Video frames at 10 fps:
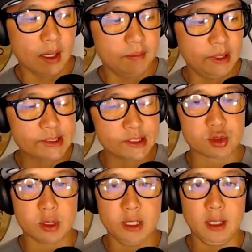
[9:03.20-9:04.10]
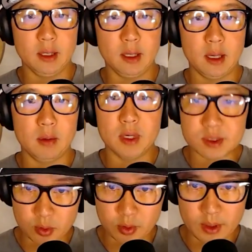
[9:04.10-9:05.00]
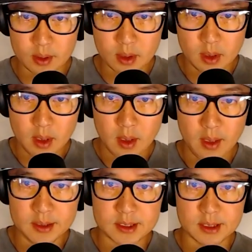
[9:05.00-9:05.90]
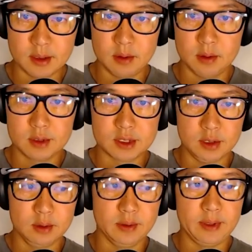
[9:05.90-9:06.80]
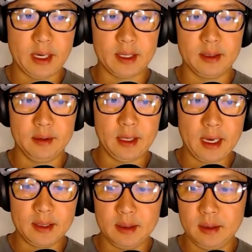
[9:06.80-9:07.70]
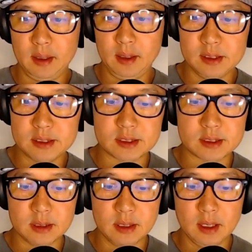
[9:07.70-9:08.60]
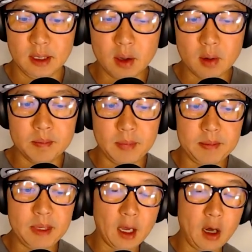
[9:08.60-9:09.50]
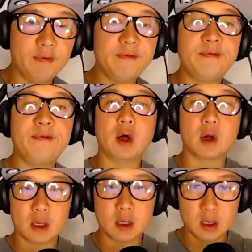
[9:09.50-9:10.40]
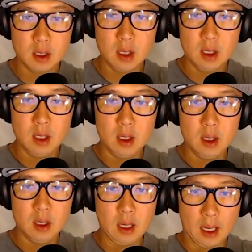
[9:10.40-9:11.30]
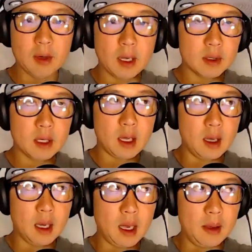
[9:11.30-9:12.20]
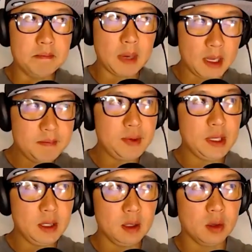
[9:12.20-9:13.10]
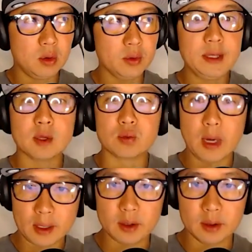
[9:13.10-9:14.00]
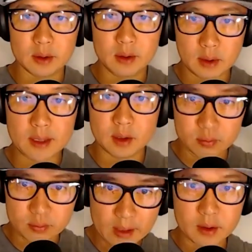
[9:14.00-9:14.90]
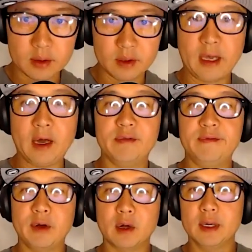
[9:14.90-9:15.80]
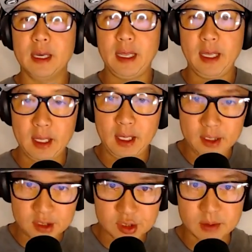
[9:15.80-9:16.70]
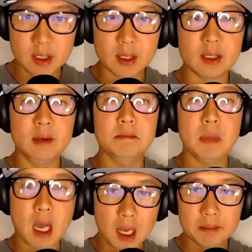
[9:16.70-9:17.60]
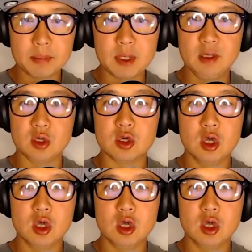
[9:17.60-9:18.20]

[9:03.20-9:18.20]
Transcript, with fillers: at basic training at West Point. Mm. And so so that that is uh, uh maybe how far I, I I might be holding the record, like the record of how far an Asian American mom can